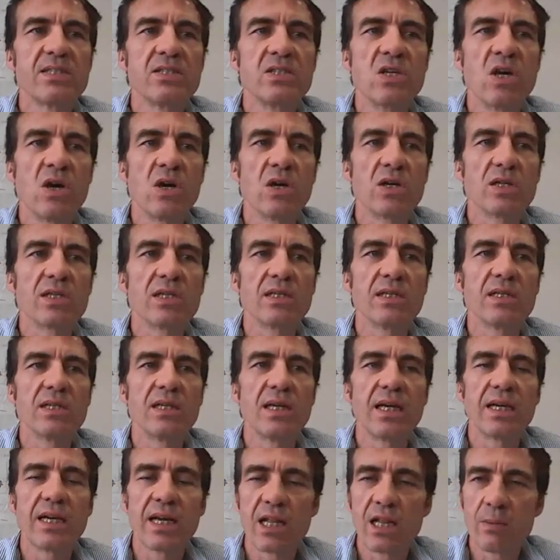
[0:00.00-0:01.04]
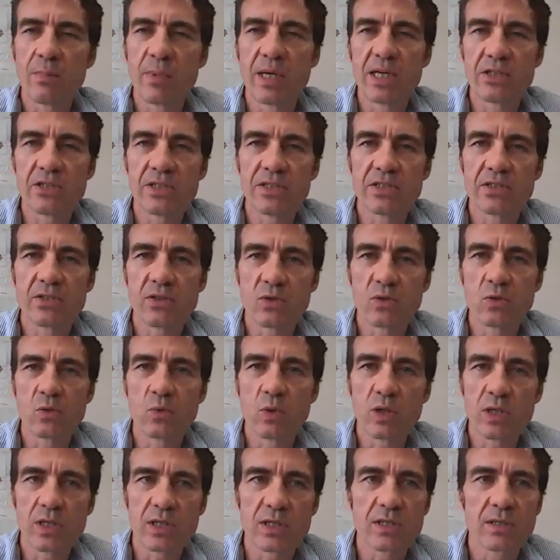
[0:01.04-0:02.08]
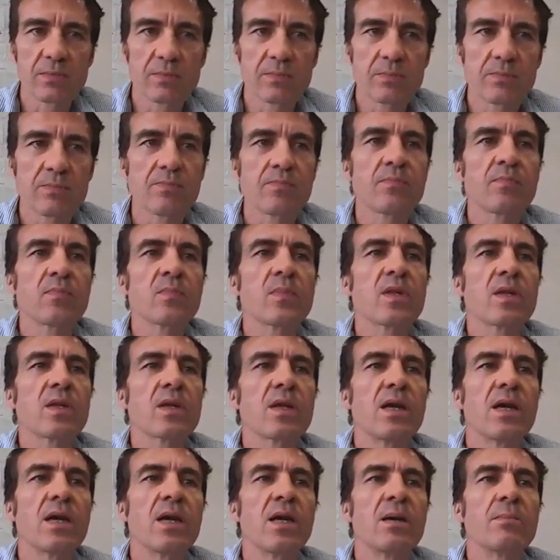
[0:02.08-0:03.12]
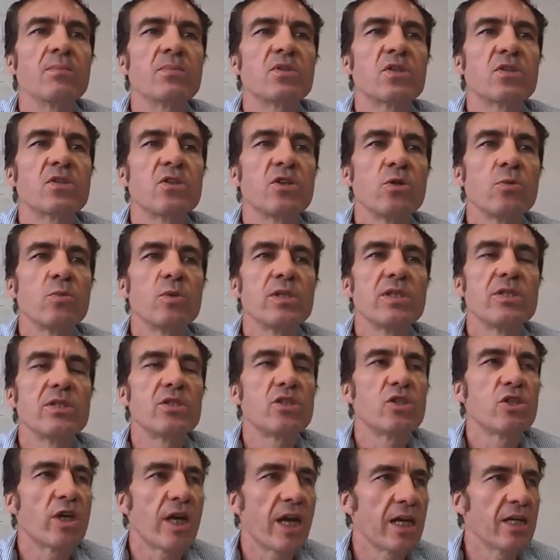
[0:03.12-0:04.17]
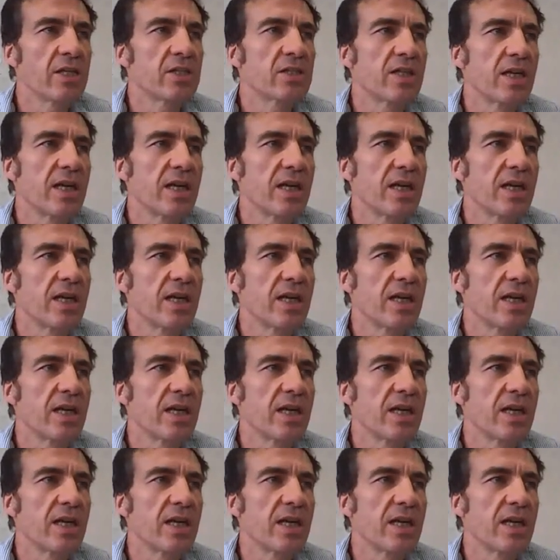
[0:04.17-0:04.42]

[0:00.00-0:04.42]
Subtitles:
This is not an elementary school word. So you would